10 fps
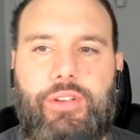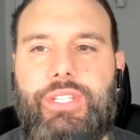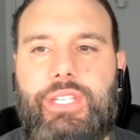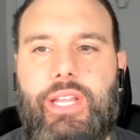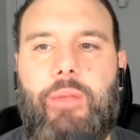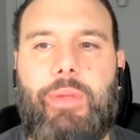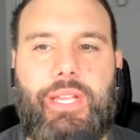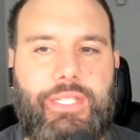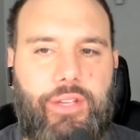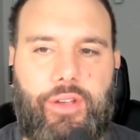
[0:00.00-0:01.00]
You can see that on
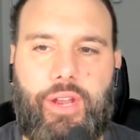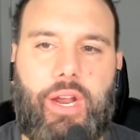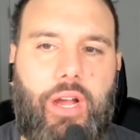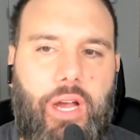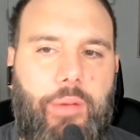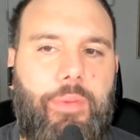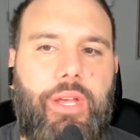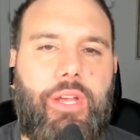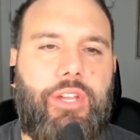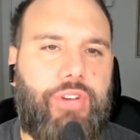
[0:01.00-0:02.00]
paystealer.com,
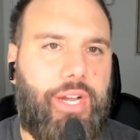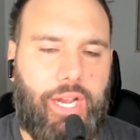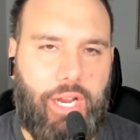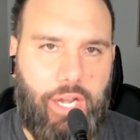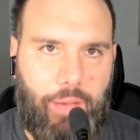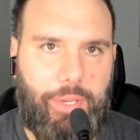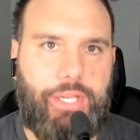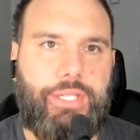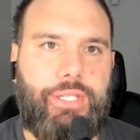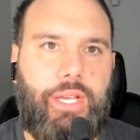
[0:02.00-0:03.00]
Trade and
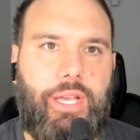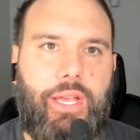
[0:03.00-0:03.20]
Economics.